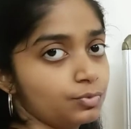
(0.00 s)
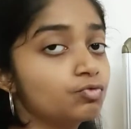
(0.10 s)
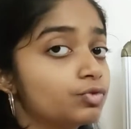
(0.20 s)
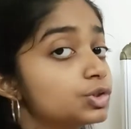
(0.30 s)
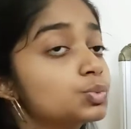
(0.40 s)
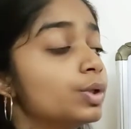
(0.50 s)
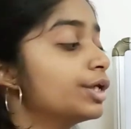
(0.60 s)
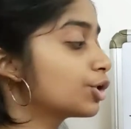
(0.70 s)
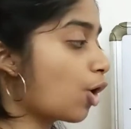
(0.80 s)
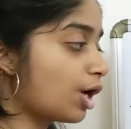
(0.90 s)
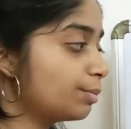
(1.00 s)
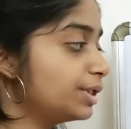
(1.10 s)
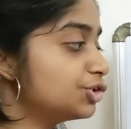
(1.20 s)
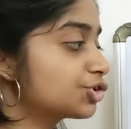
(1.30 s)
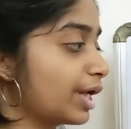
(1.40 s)
which will not
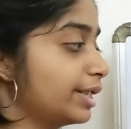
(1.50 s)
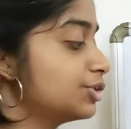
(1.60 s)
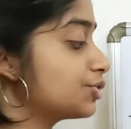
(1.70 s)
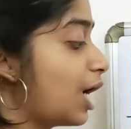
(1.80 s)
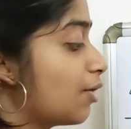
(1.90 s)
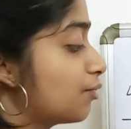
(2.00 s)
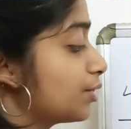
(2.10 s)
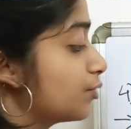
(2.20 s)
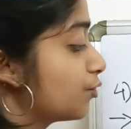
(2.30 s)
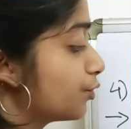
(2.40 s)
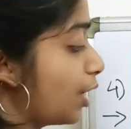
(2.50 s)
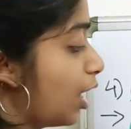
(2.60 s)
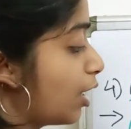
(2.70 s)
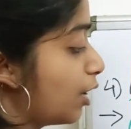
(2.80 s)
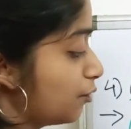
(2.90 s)
be changed
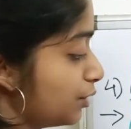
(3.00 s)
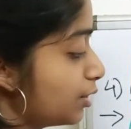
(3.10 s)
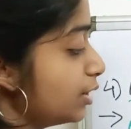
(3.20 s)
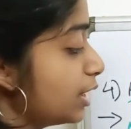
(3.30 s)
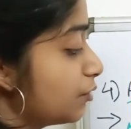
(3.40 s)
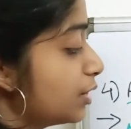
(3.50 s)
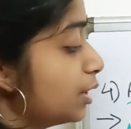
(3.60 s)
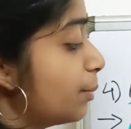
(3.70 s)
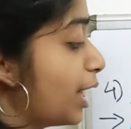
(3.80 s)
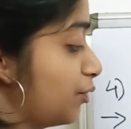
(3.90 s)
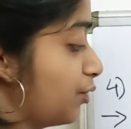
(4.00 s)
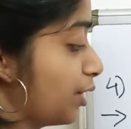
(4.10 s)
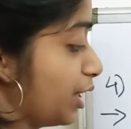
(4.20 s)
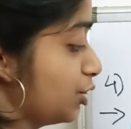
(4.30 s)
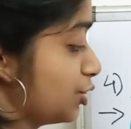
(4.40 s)
after even the
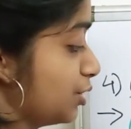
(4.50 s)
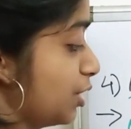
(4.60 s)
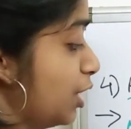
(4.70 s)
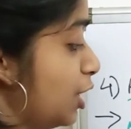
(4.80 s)
bifurcation.